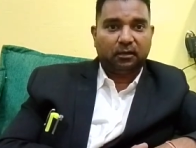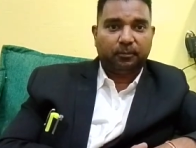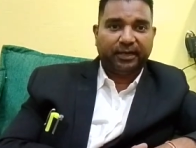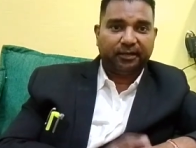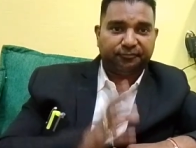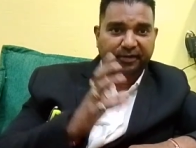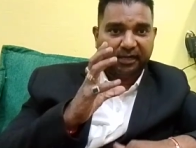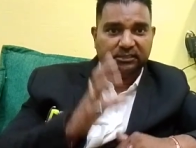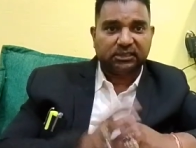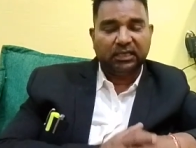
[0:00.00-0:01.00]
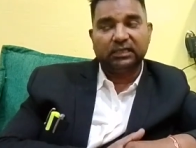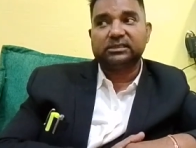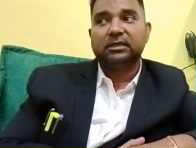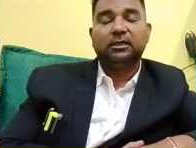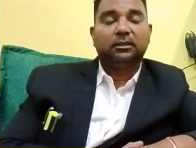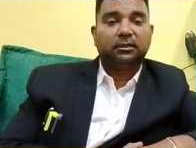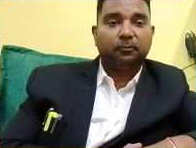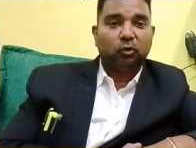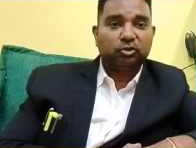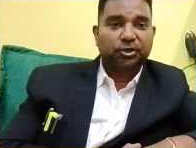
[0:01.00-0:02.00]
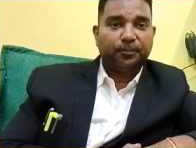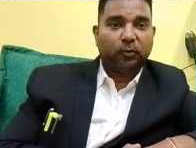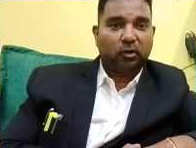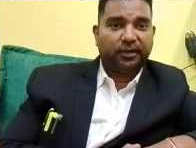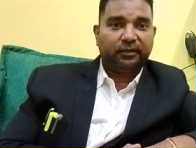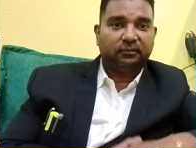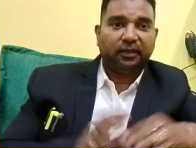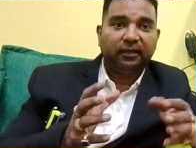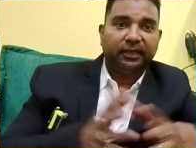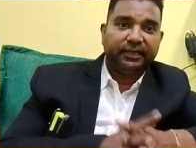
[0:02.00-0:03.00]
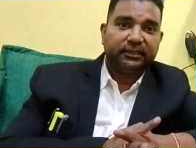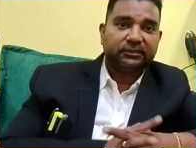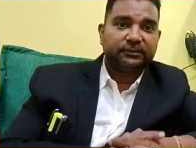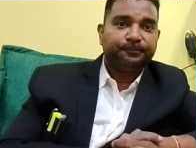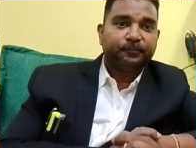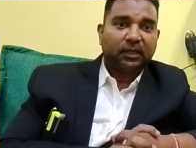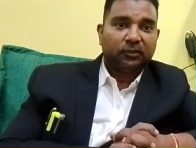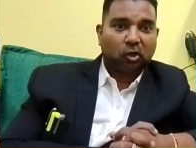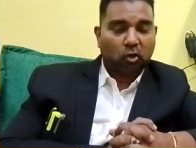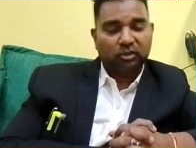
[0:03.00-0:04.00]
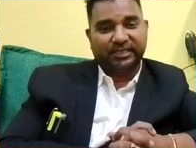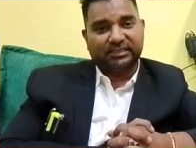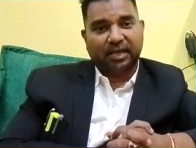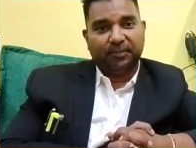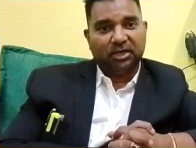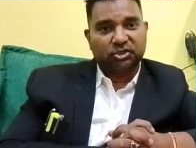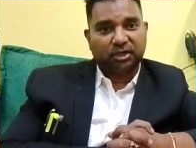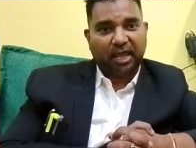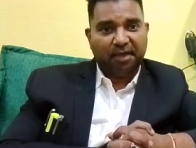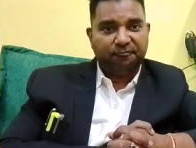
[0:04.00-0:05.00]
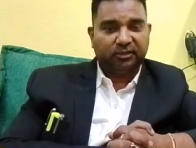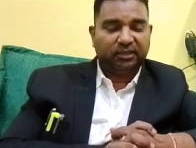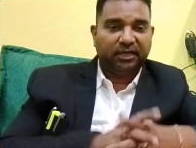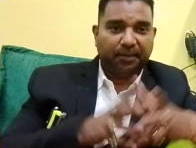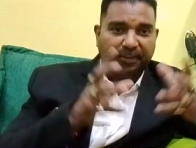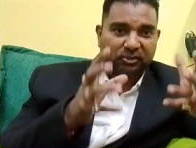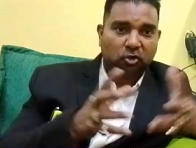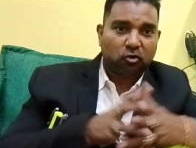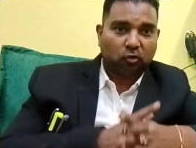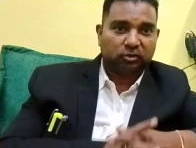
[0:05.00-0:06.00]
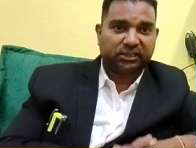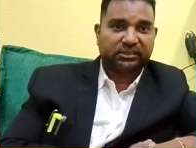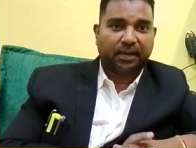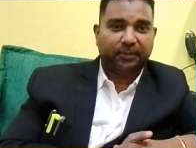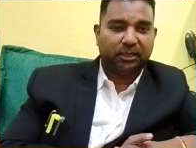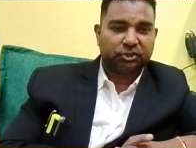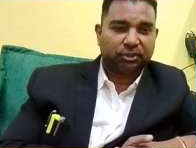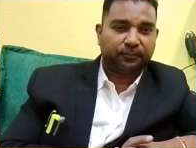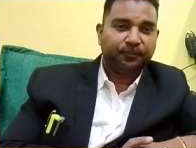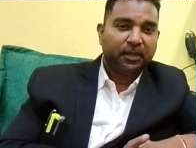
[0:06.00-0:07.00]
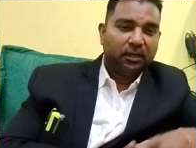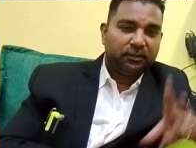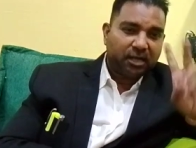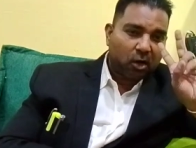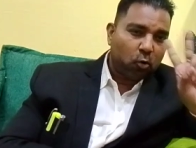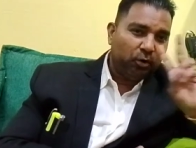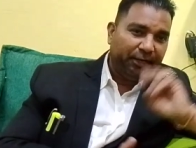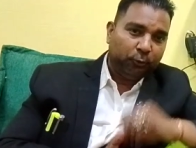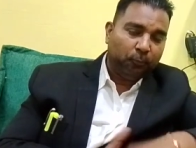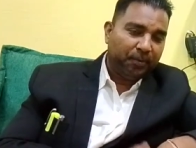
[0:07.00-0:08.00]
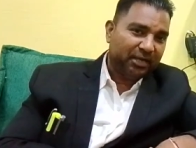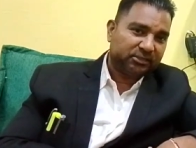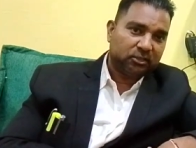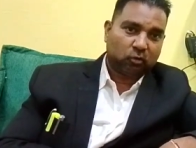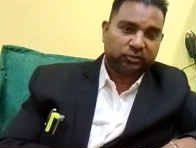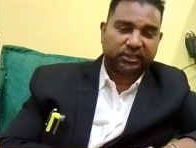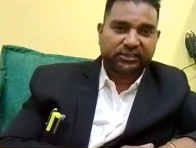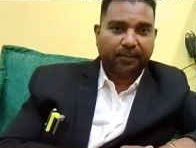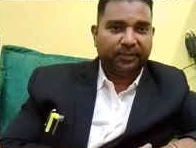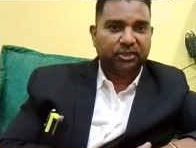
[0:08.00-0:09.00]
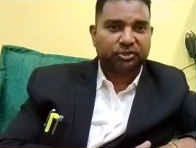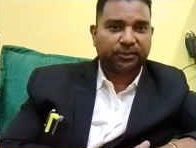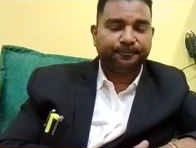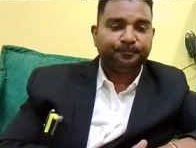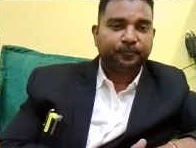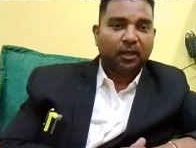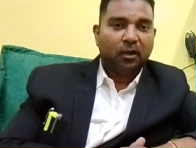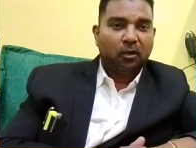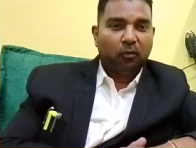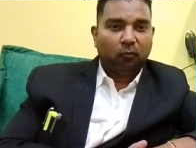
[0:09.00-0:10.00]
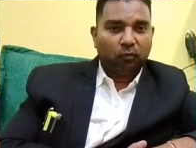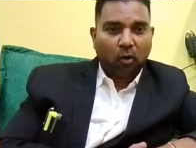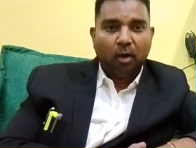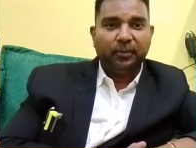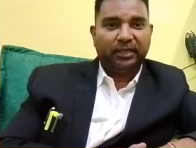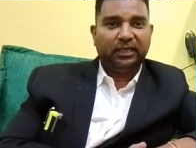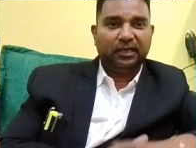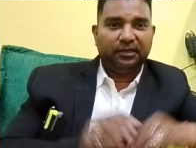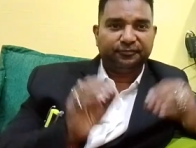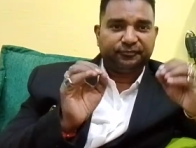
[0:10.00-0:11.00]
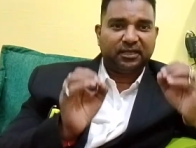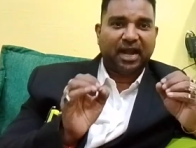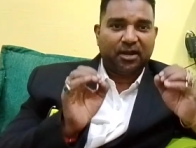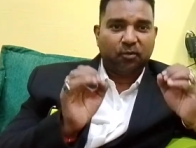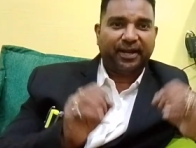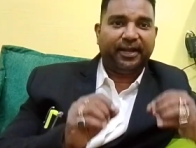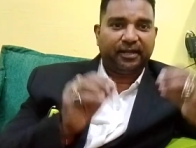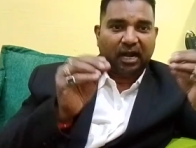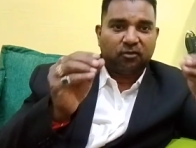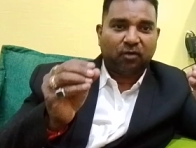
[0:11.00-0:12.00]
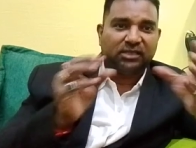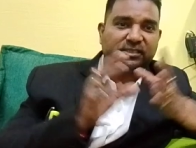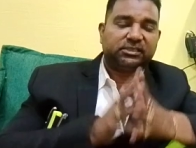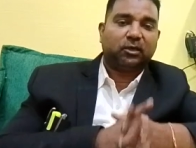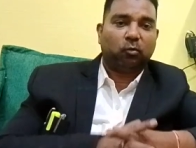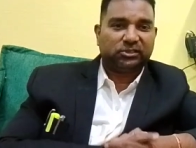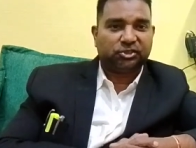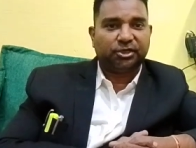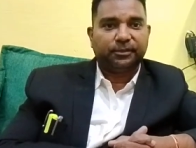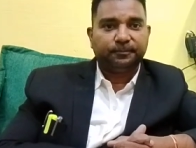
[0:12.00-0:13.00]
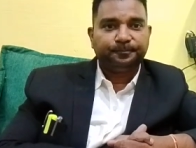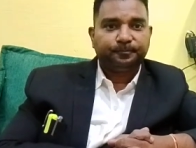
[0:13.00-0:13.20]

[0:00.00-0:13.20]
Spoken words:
my dear friends, is the most important thing is the cross-examination. Everything depends on cross-examination. There are only two parts in cross-examination. Normally, if an advocate advances a question,